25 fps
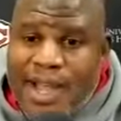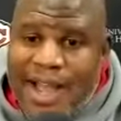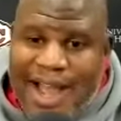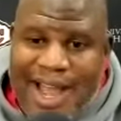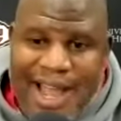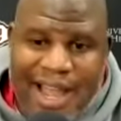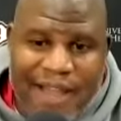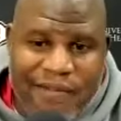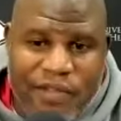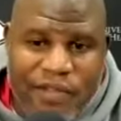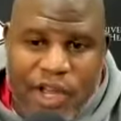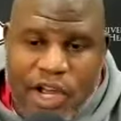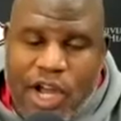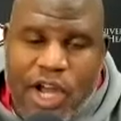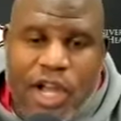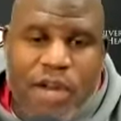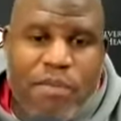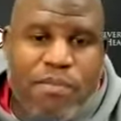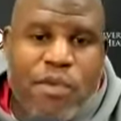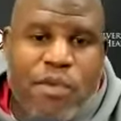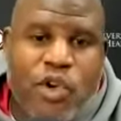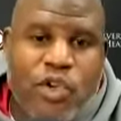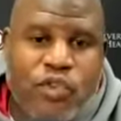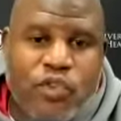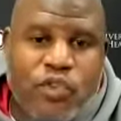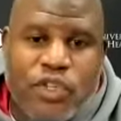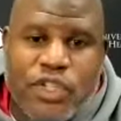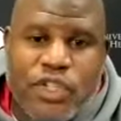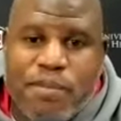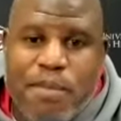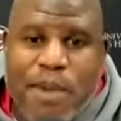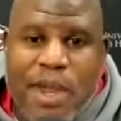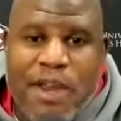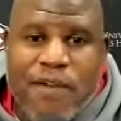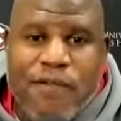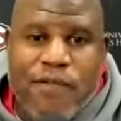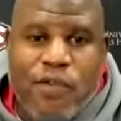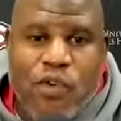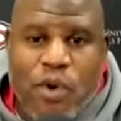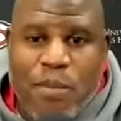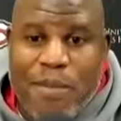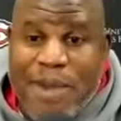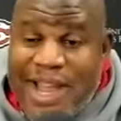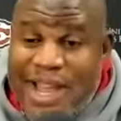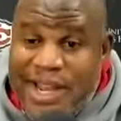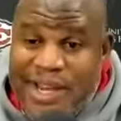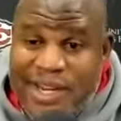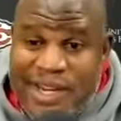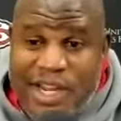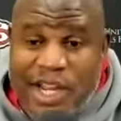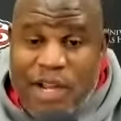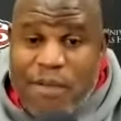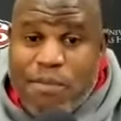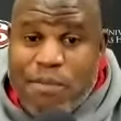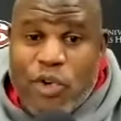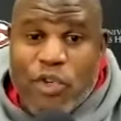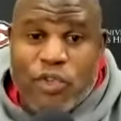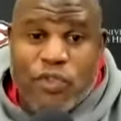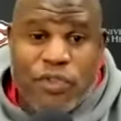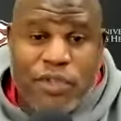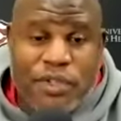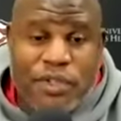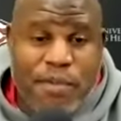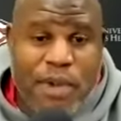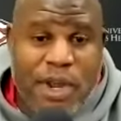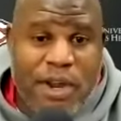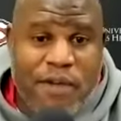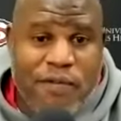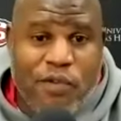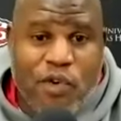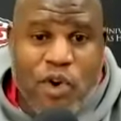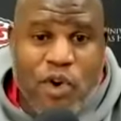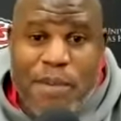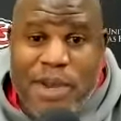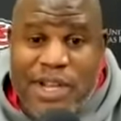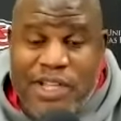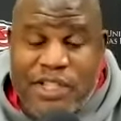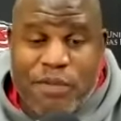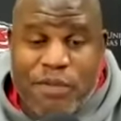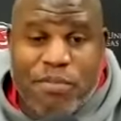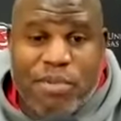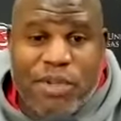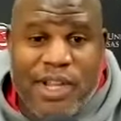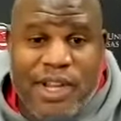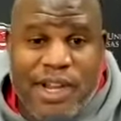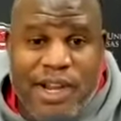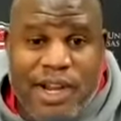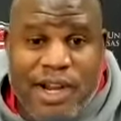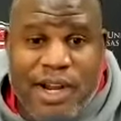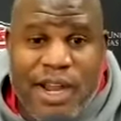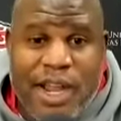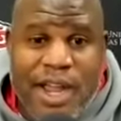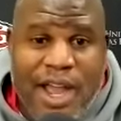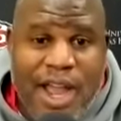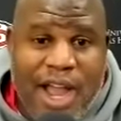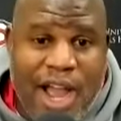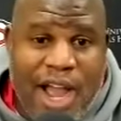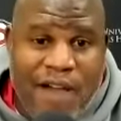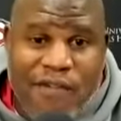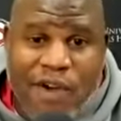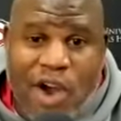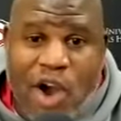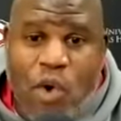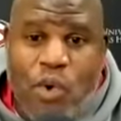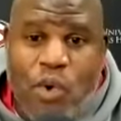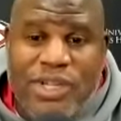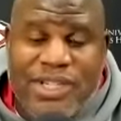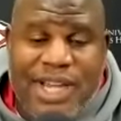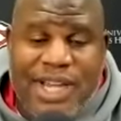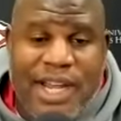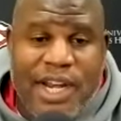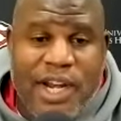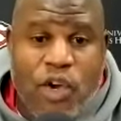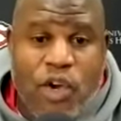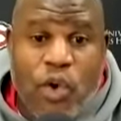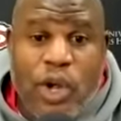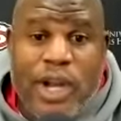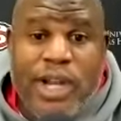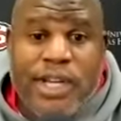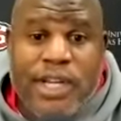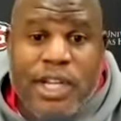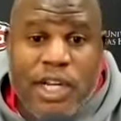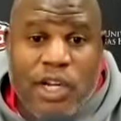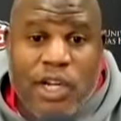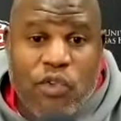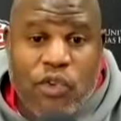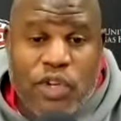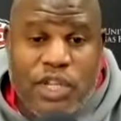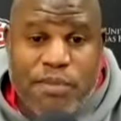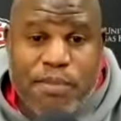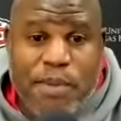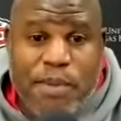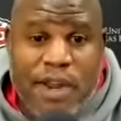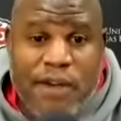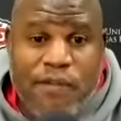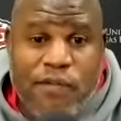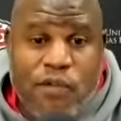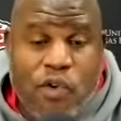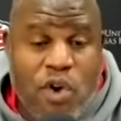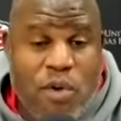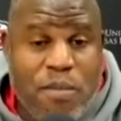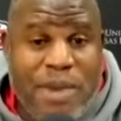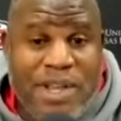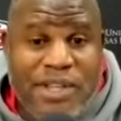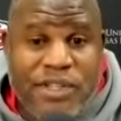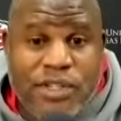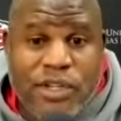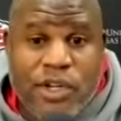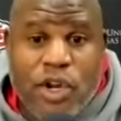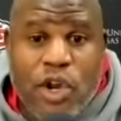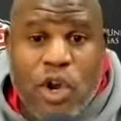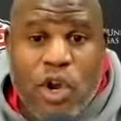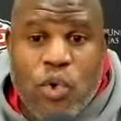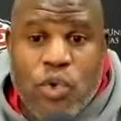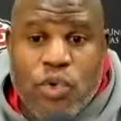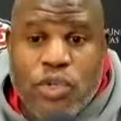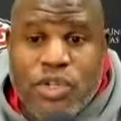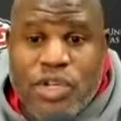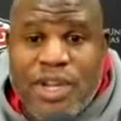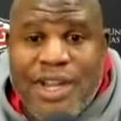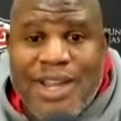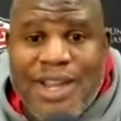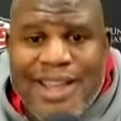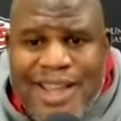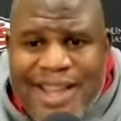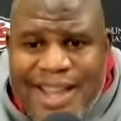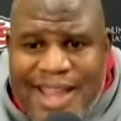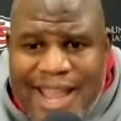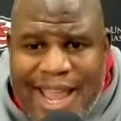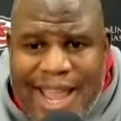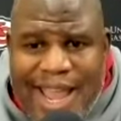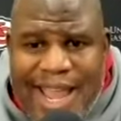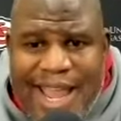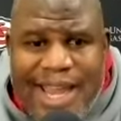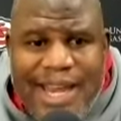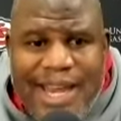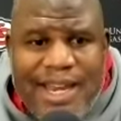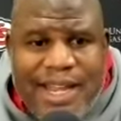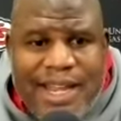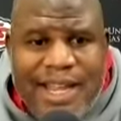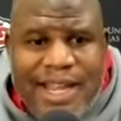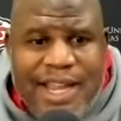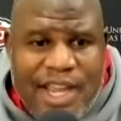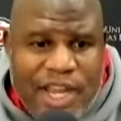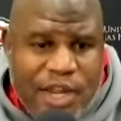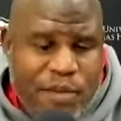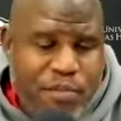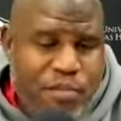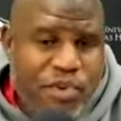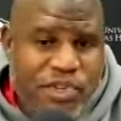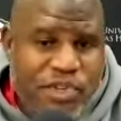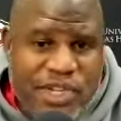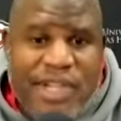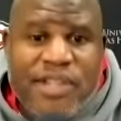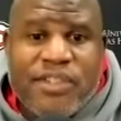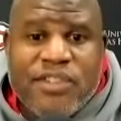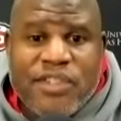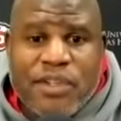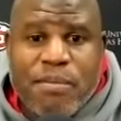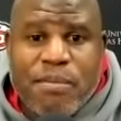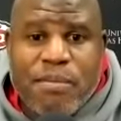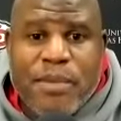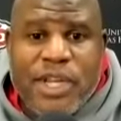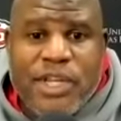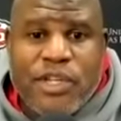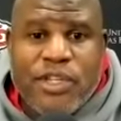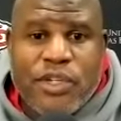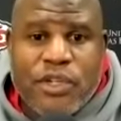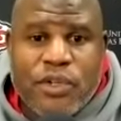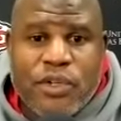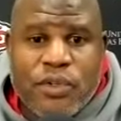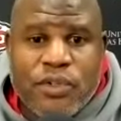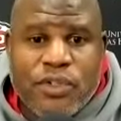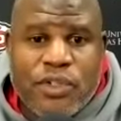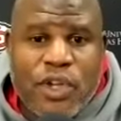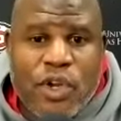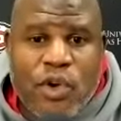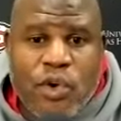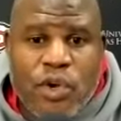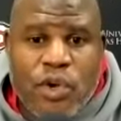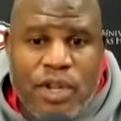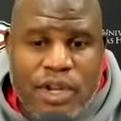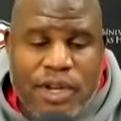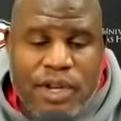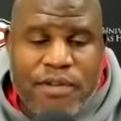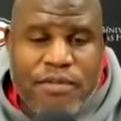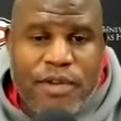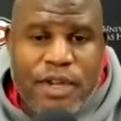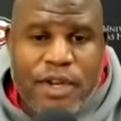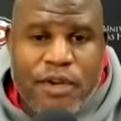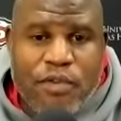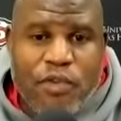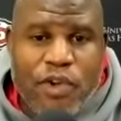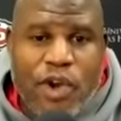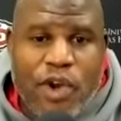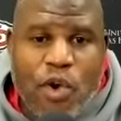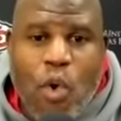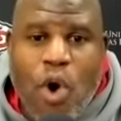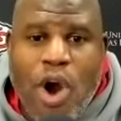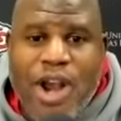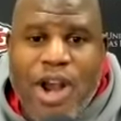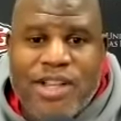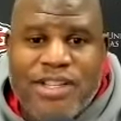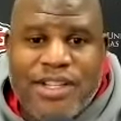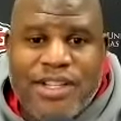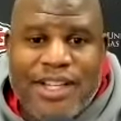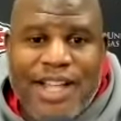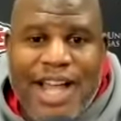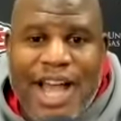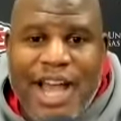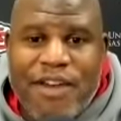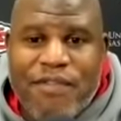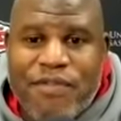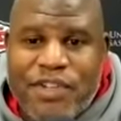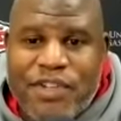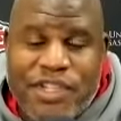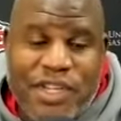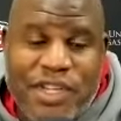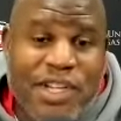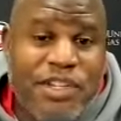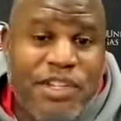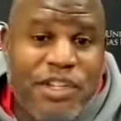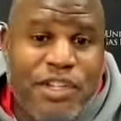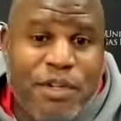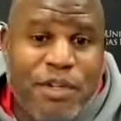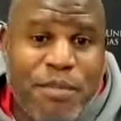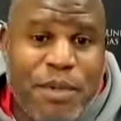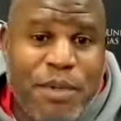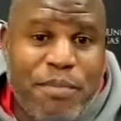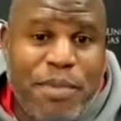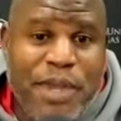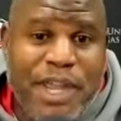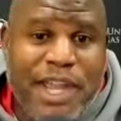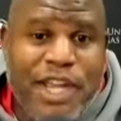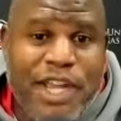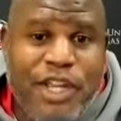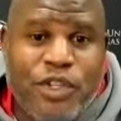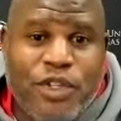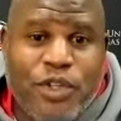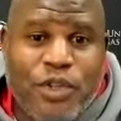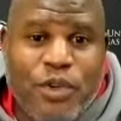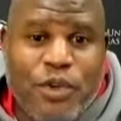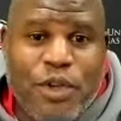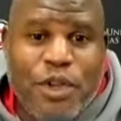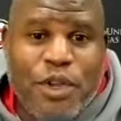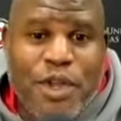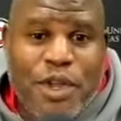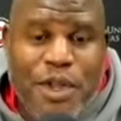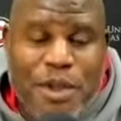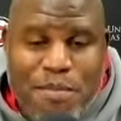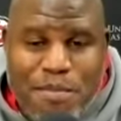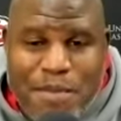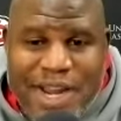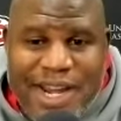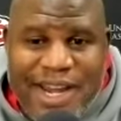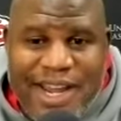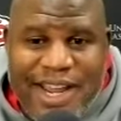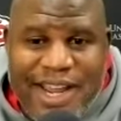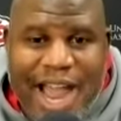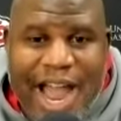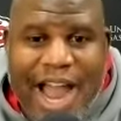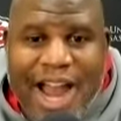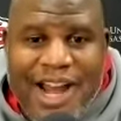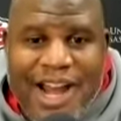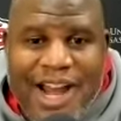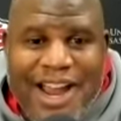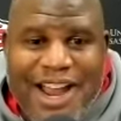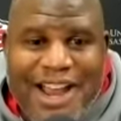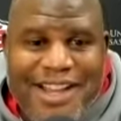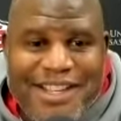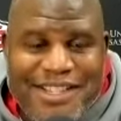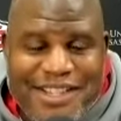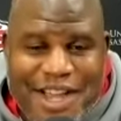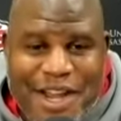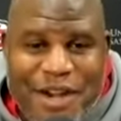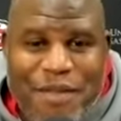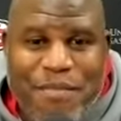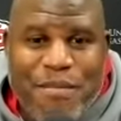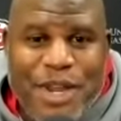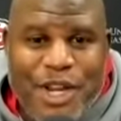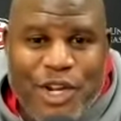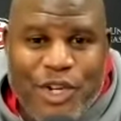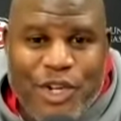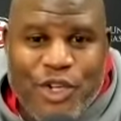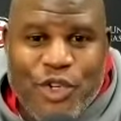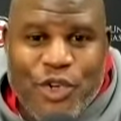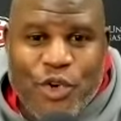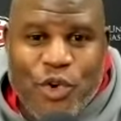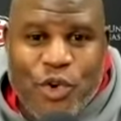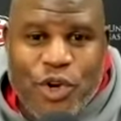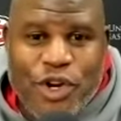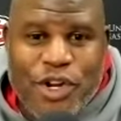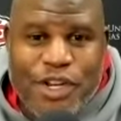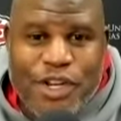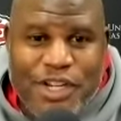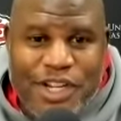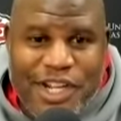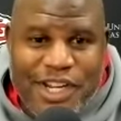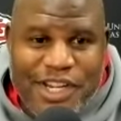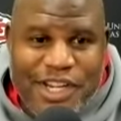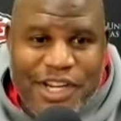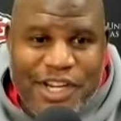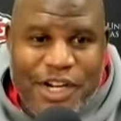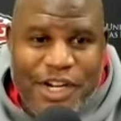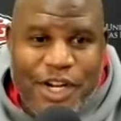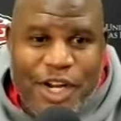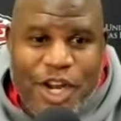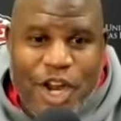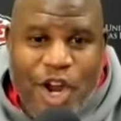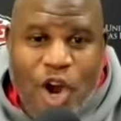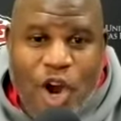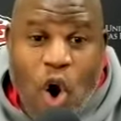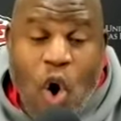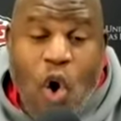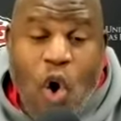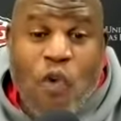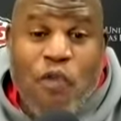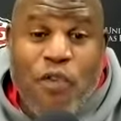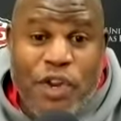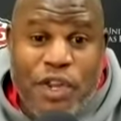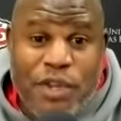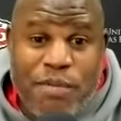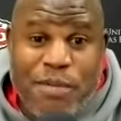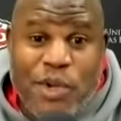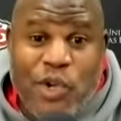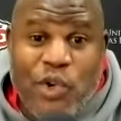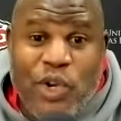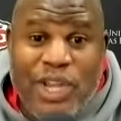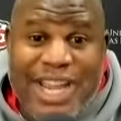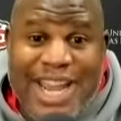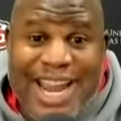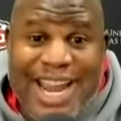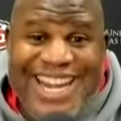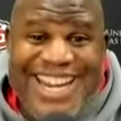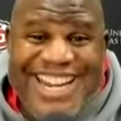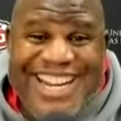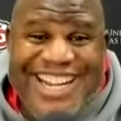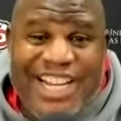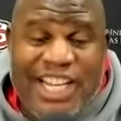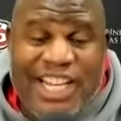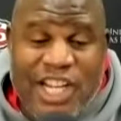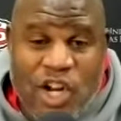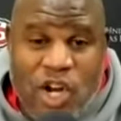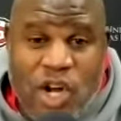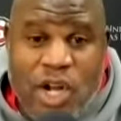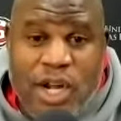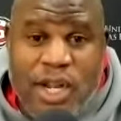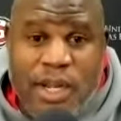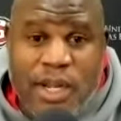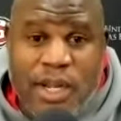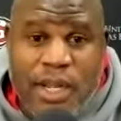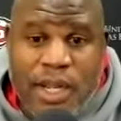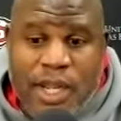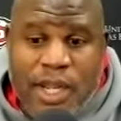I have the utmost respect for him. I had the utmost respect for him as a player. I've always had a great deal of respect for him as a coach. And he presents some issues. So it, it requires a lot of attention to be paid to, meaning our guys got to make sure that they're over communicating clarity.